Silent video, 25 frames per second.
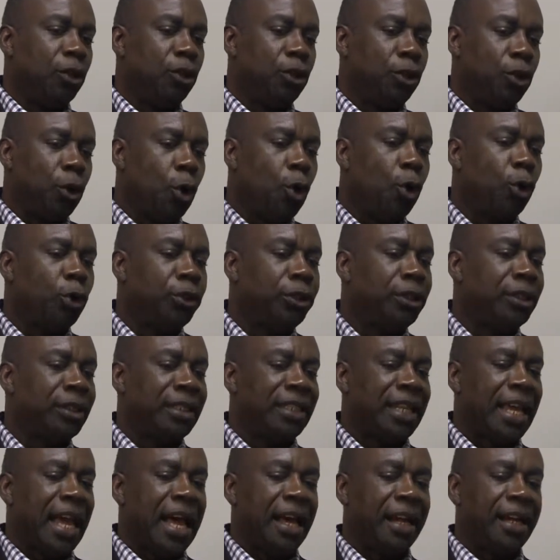
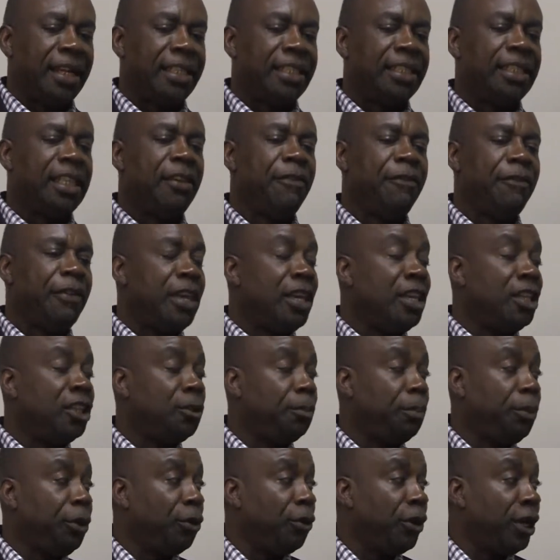those that receive
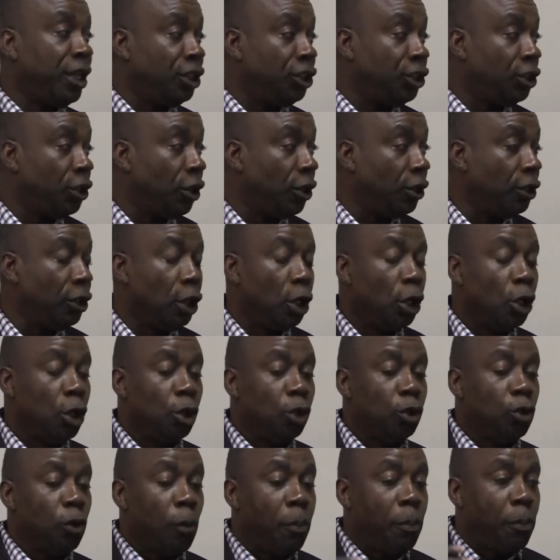inspiration
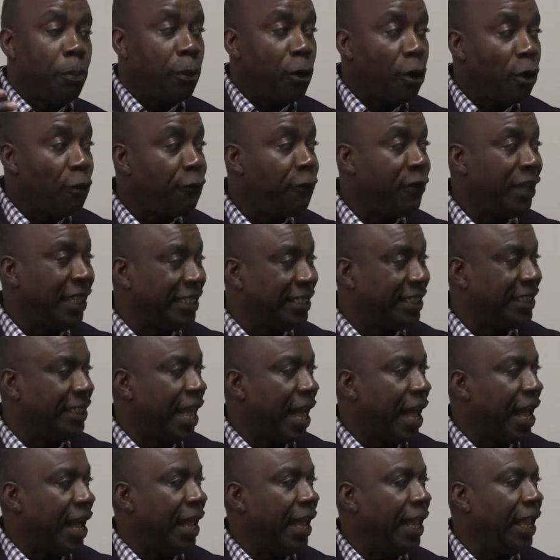to
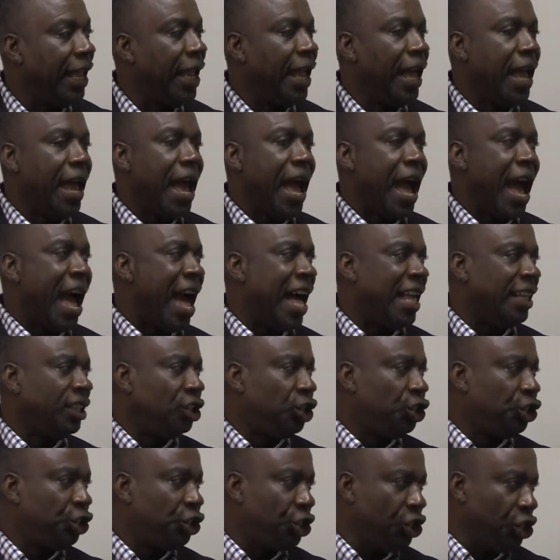prophesy
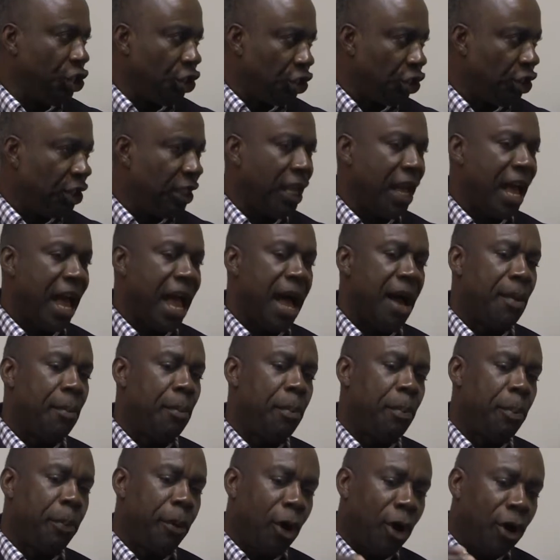and teach
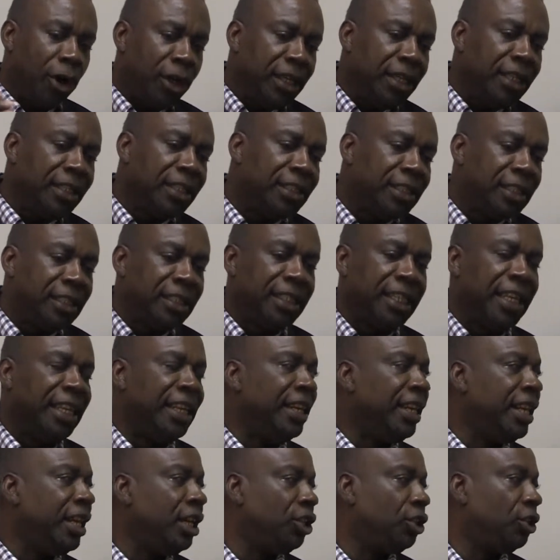and point the
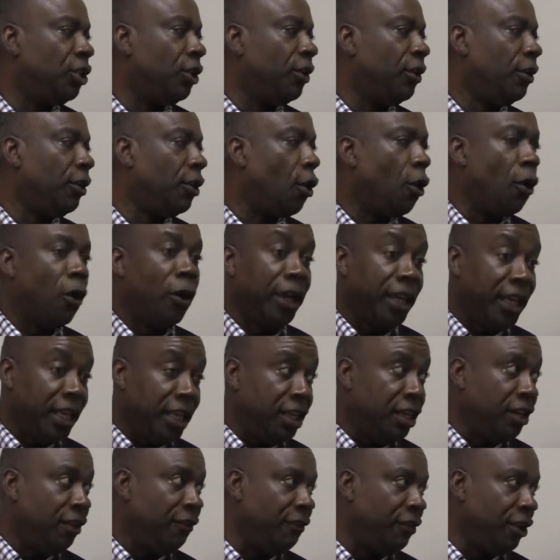nation or
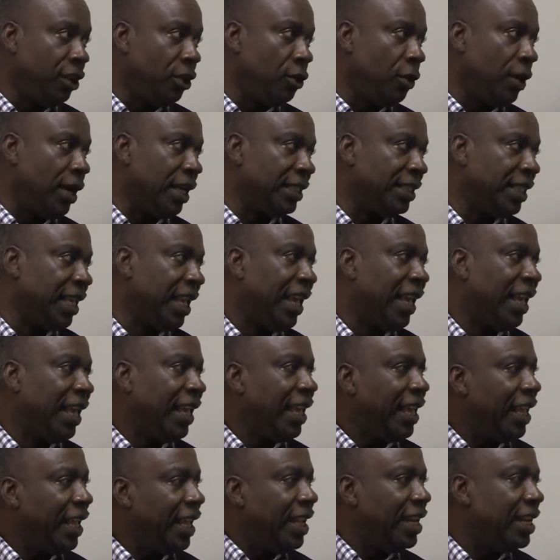individuals
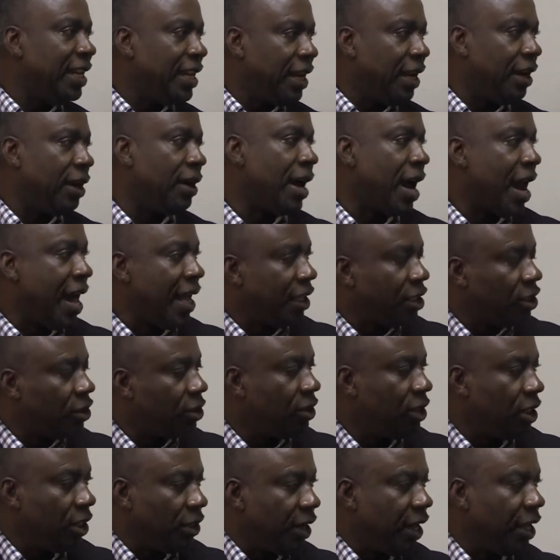in the
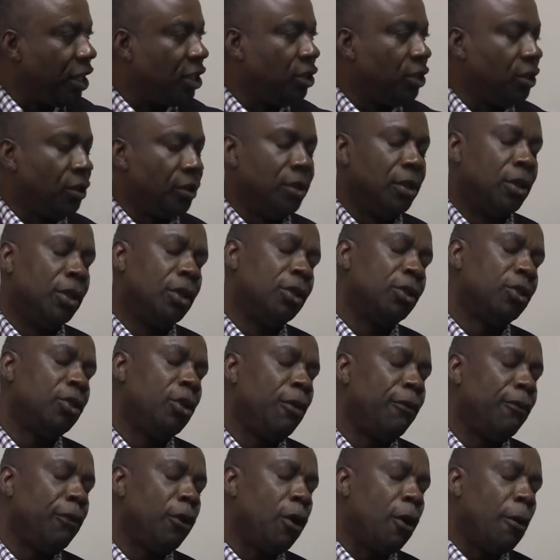right direction. So
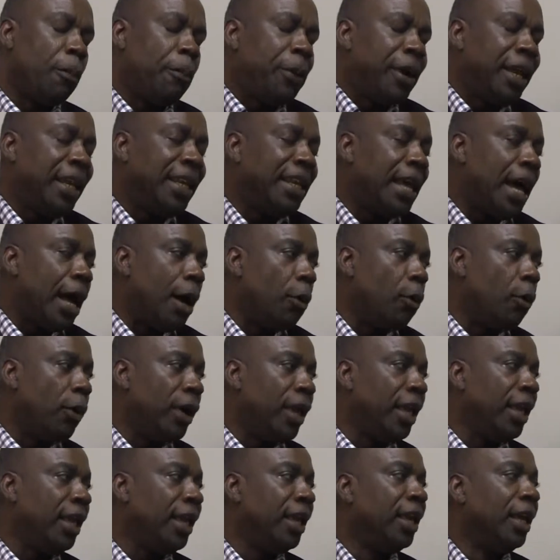if you operate that
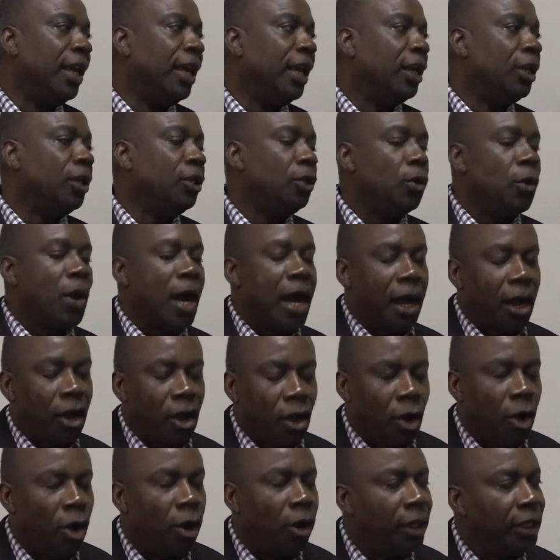way, you are
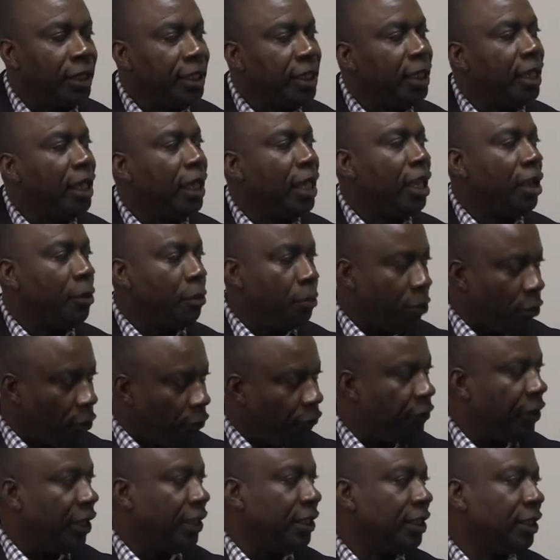called a
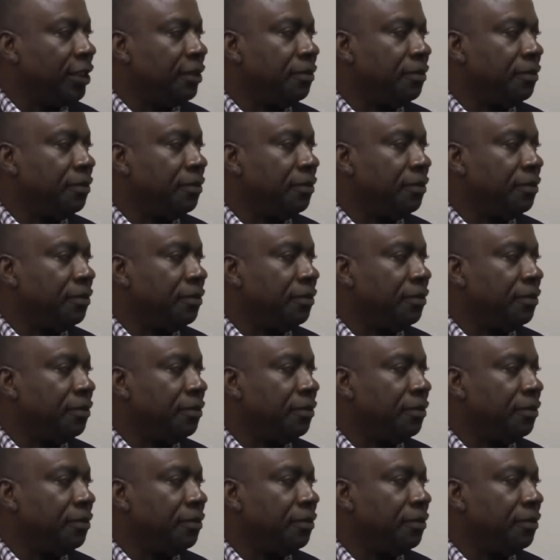prophet.